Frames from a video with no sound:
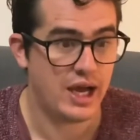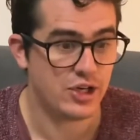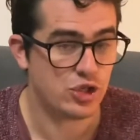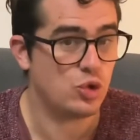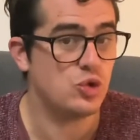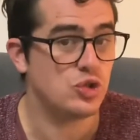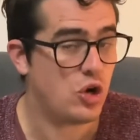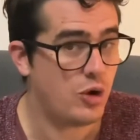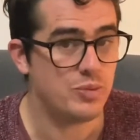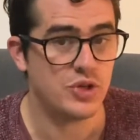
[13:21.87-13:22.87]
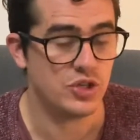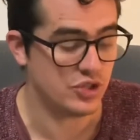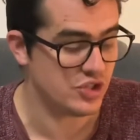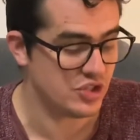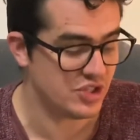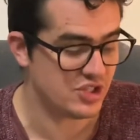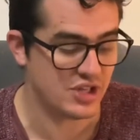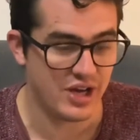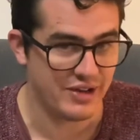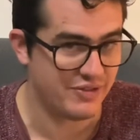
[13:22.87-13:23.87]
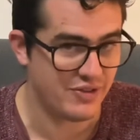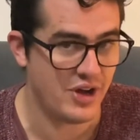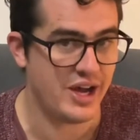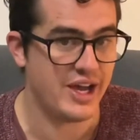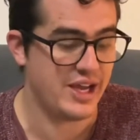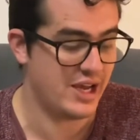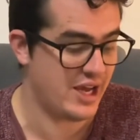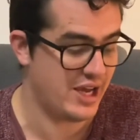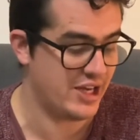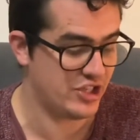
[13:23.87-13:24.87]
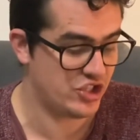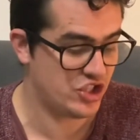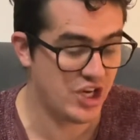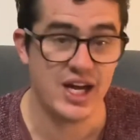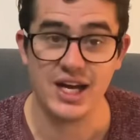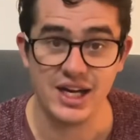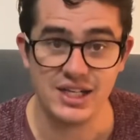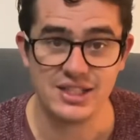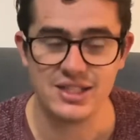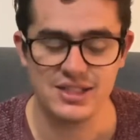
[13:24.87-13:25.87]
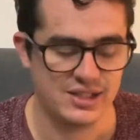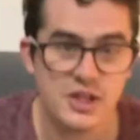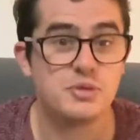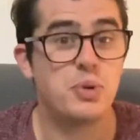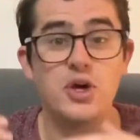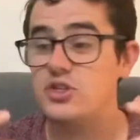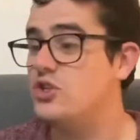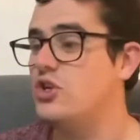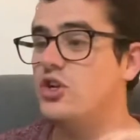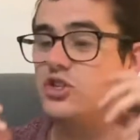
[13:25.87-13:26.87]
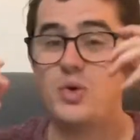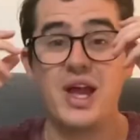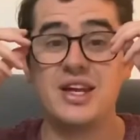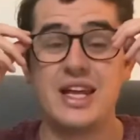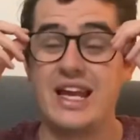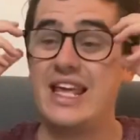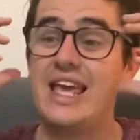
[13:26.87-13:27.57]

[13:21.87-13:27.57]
Sean Tompkins sci-fi chart, this person turns around and